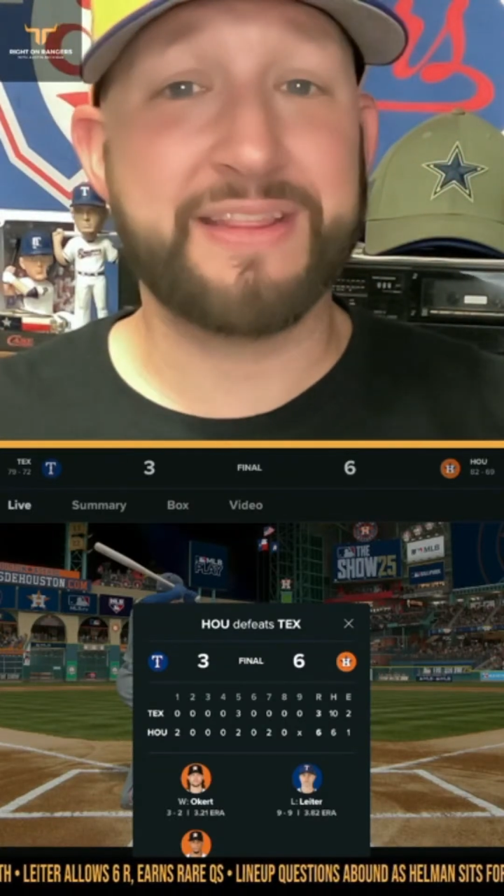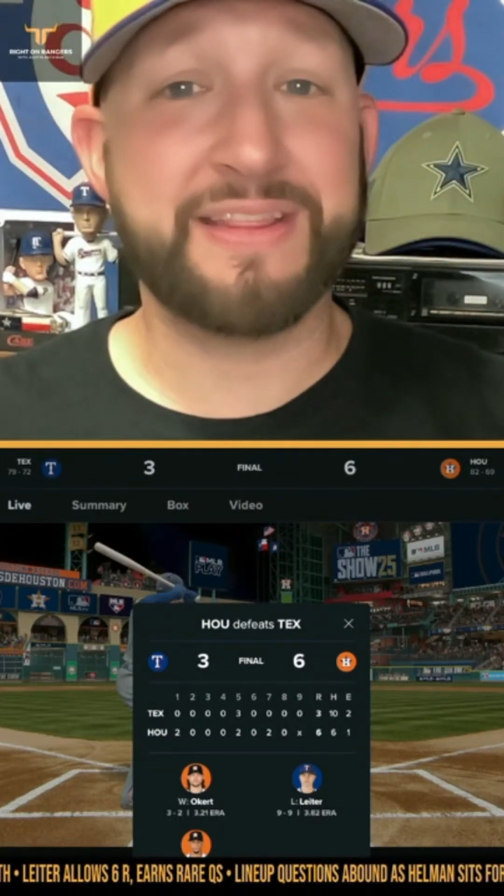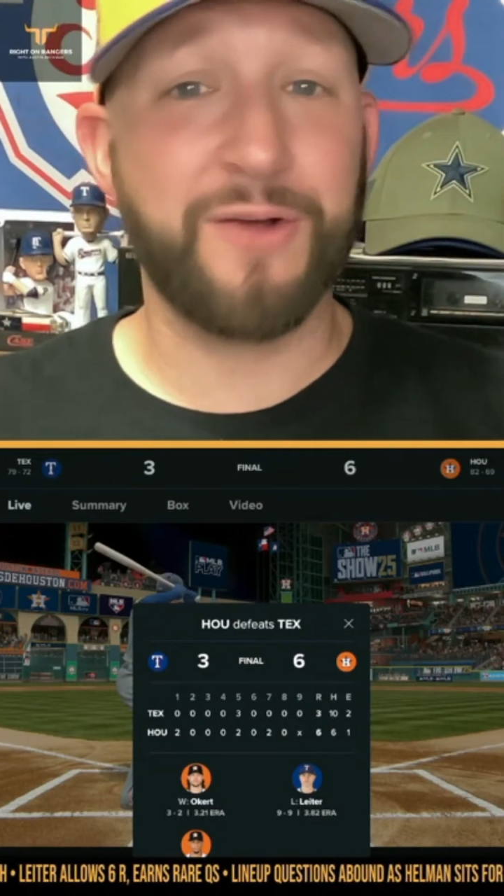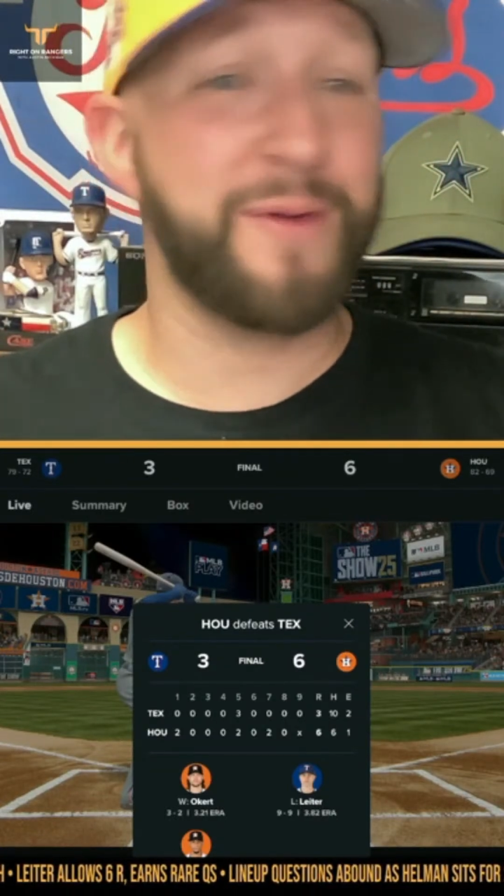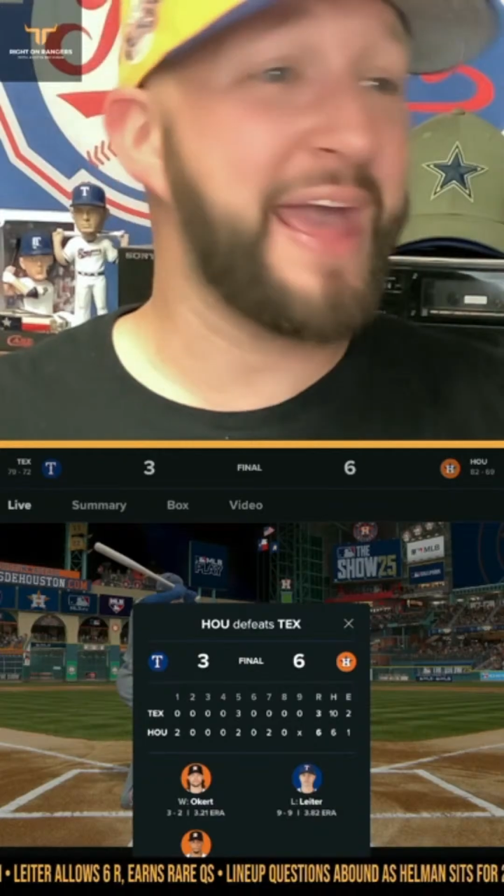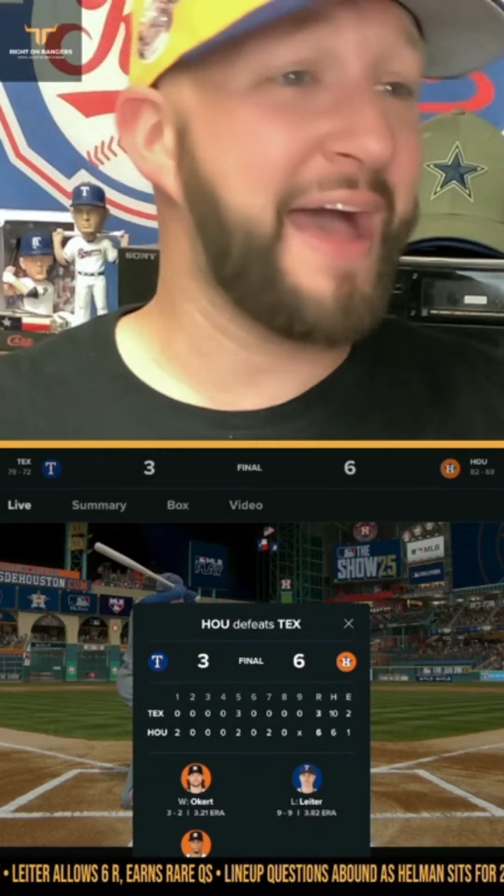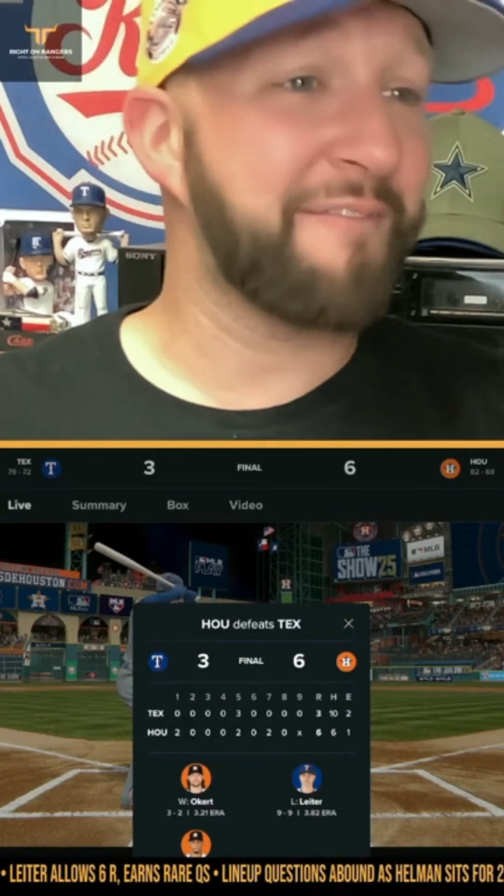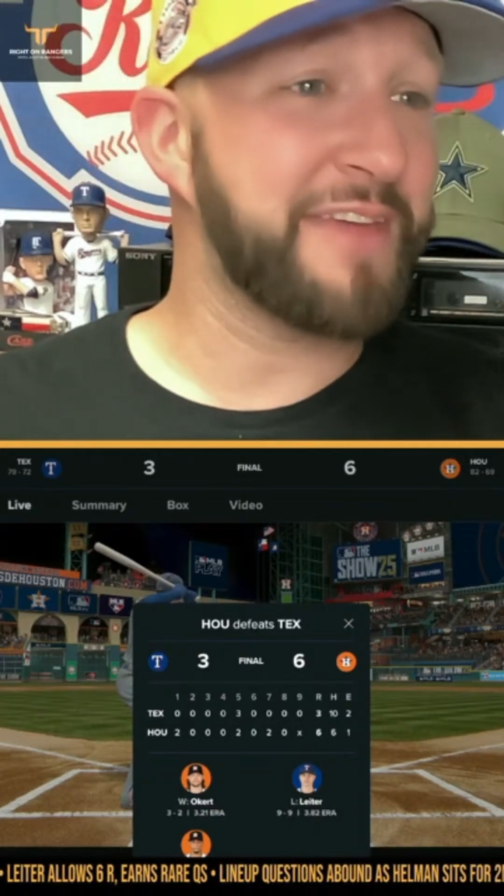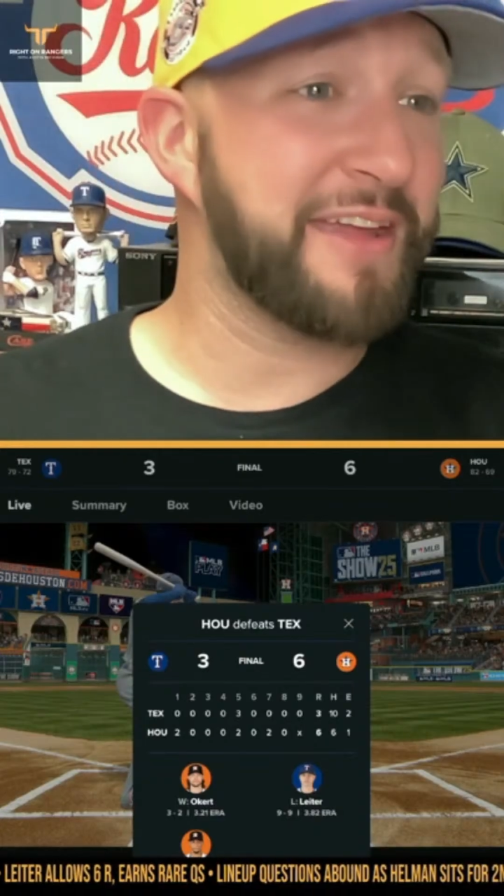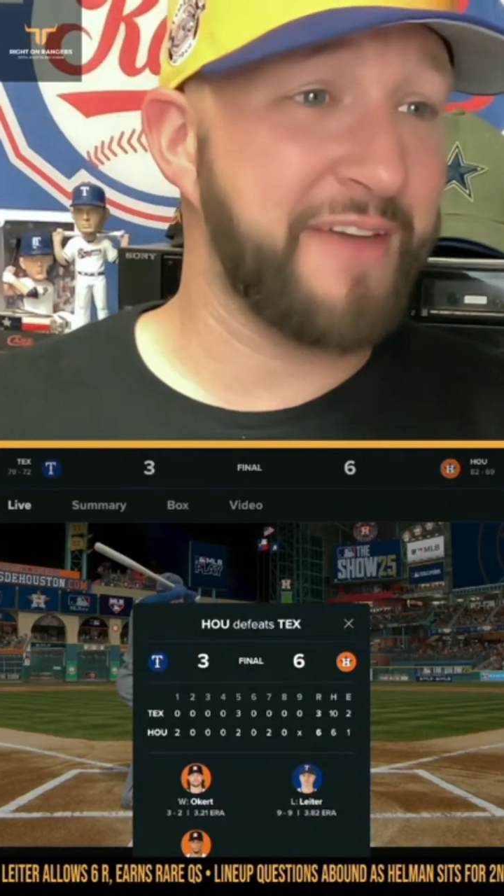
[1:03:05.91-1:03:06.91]
think we have
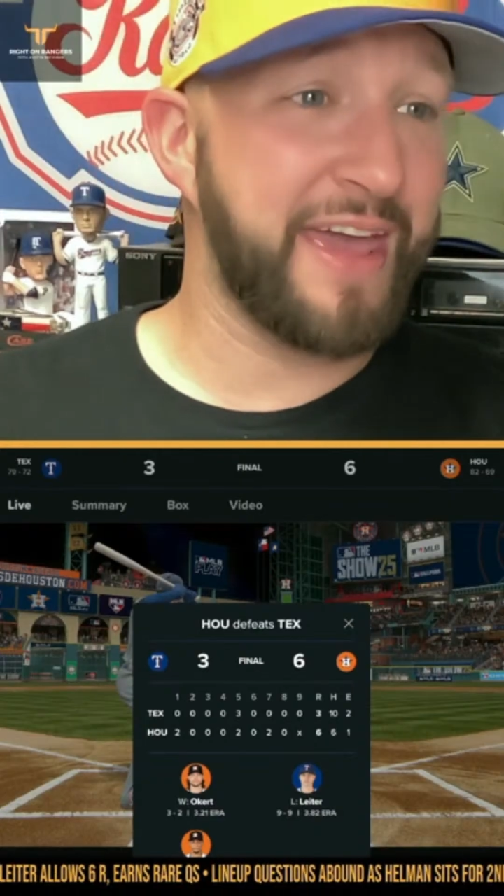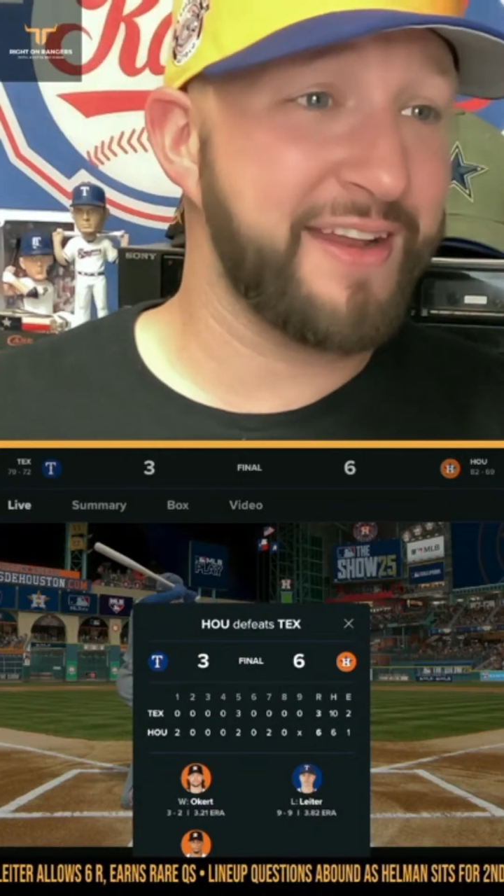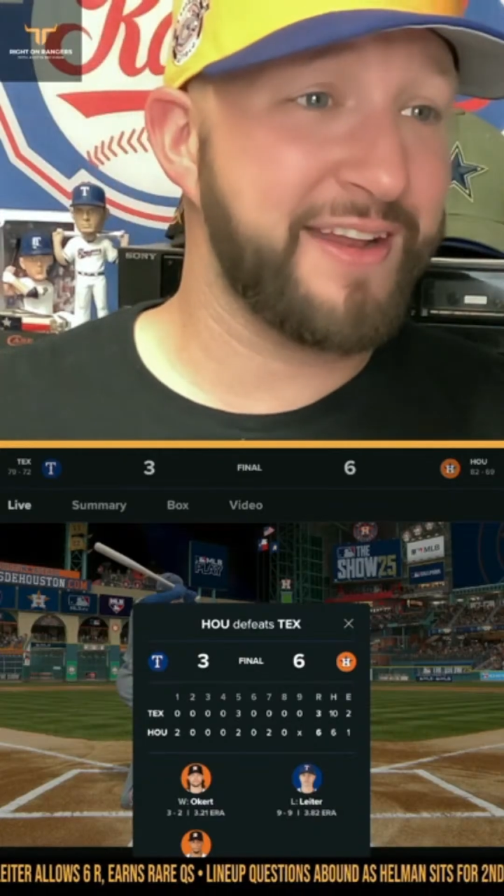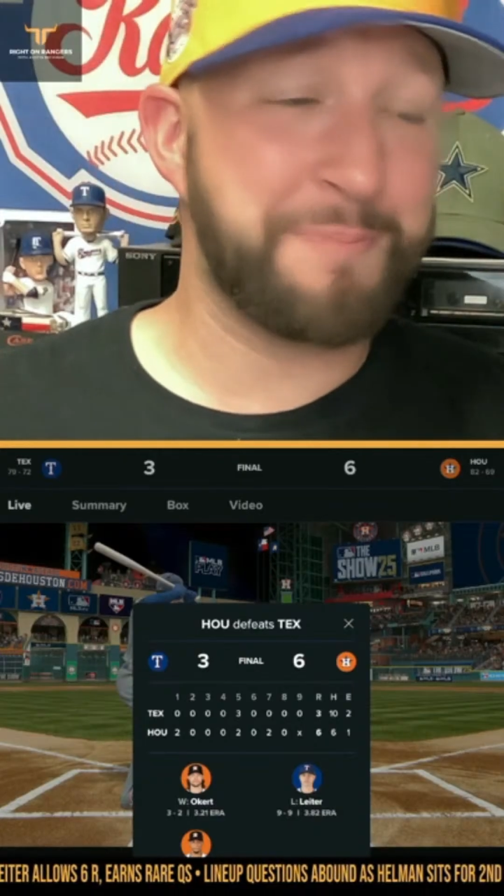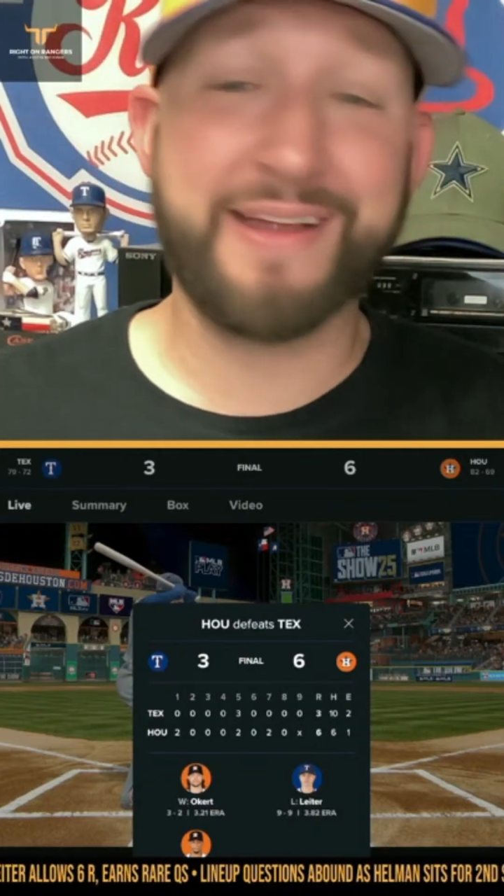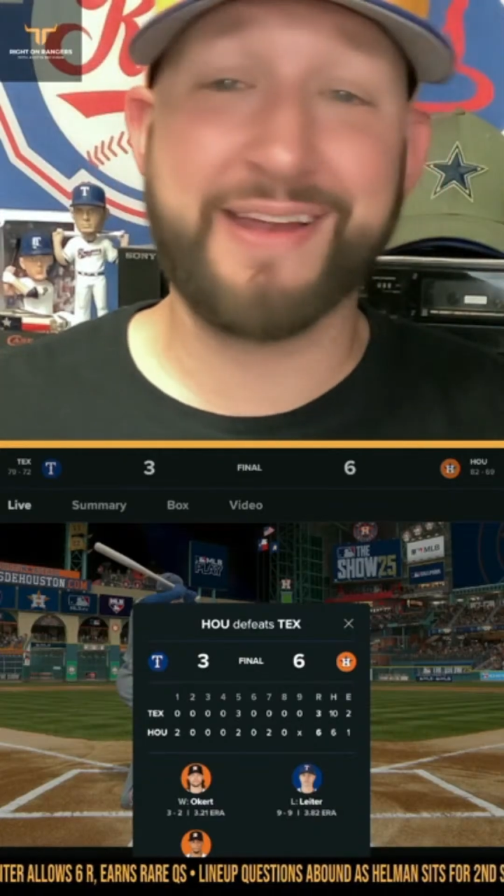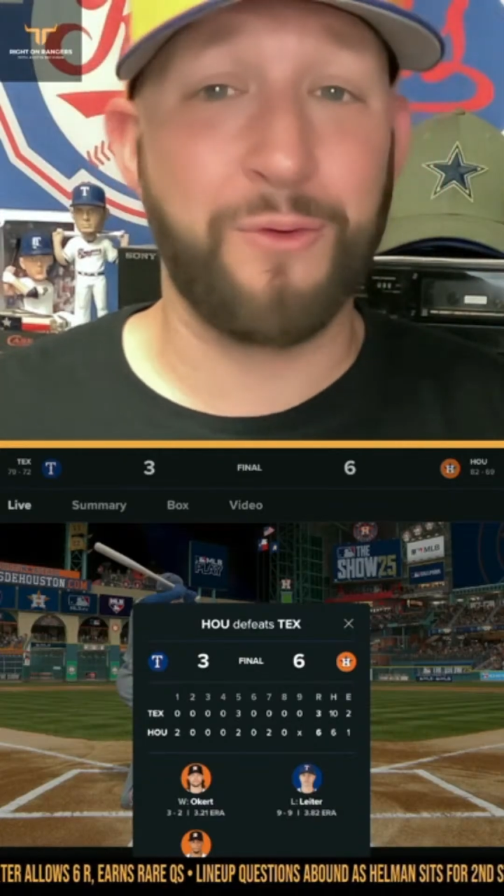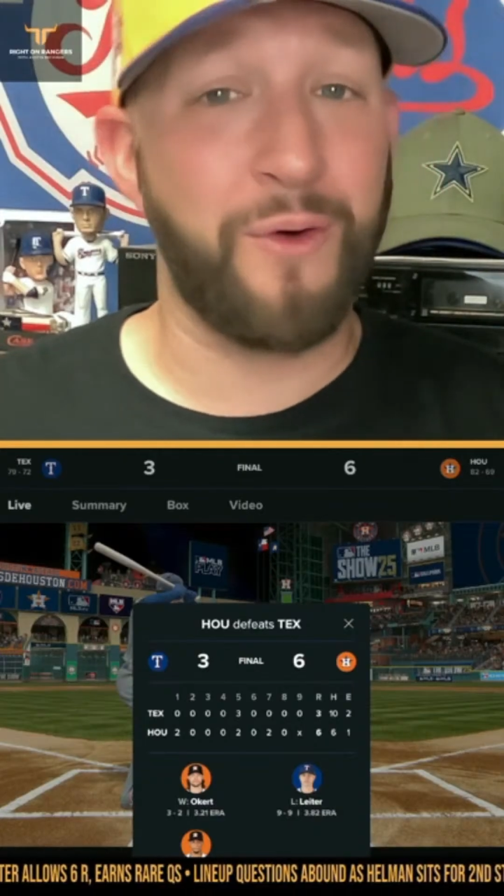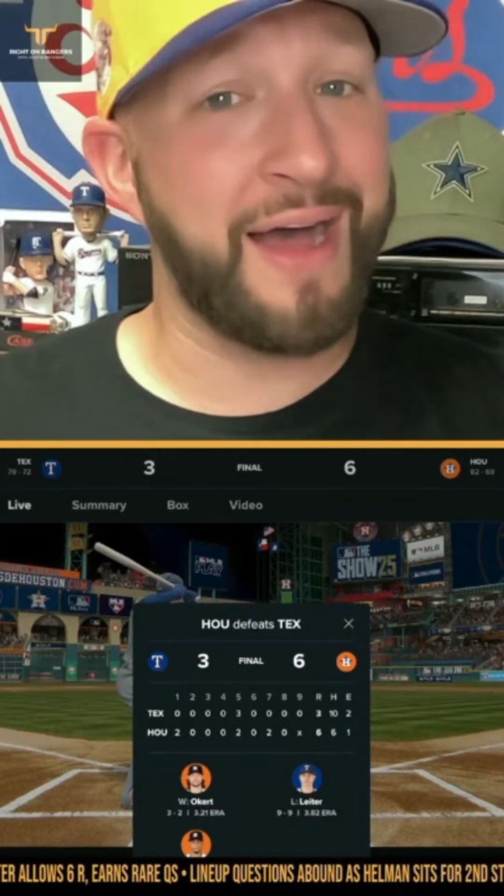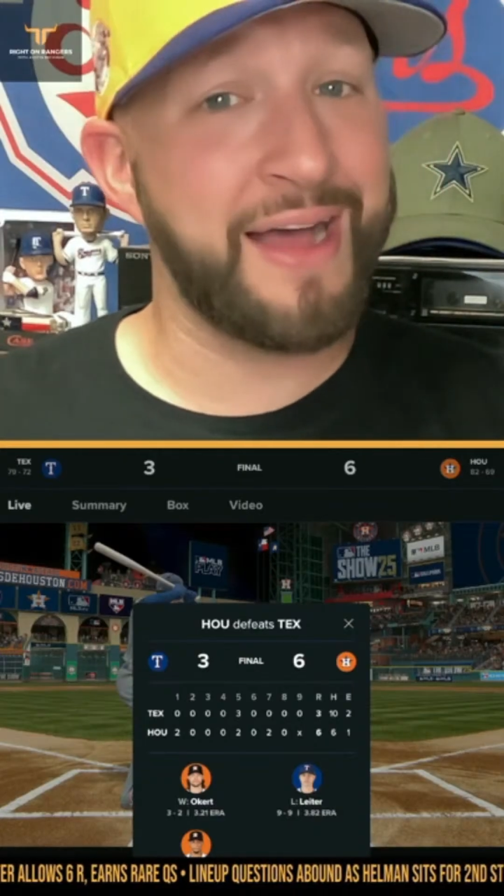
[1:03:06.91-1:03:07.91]
the advantage
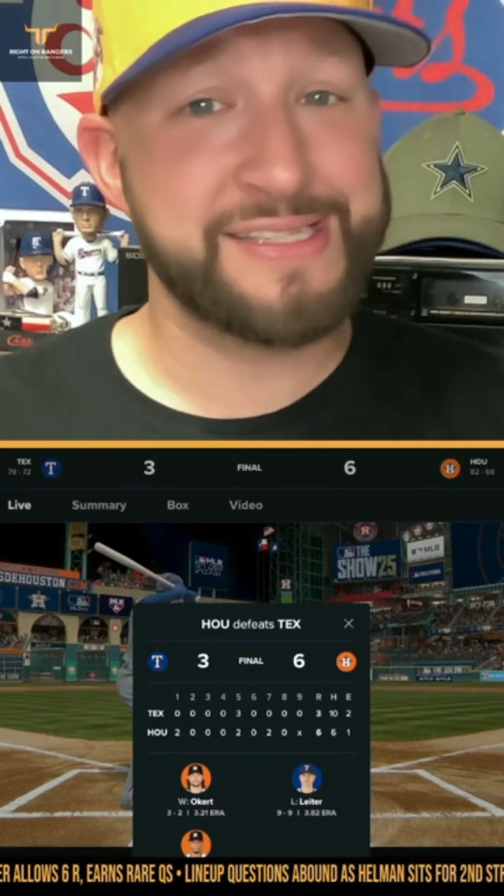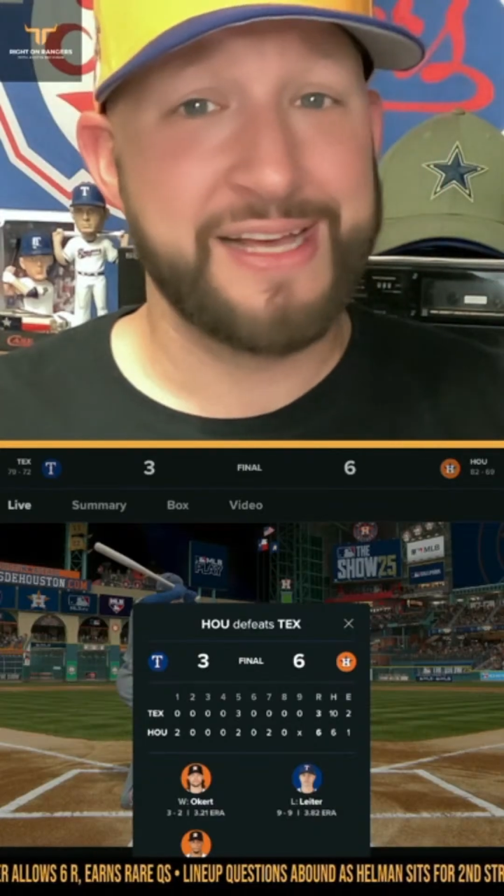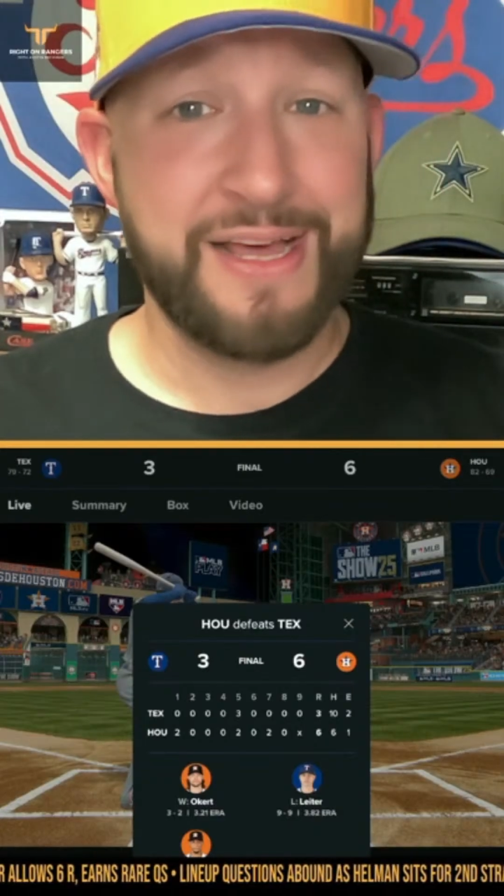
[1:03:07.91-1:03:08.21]
pitching-wise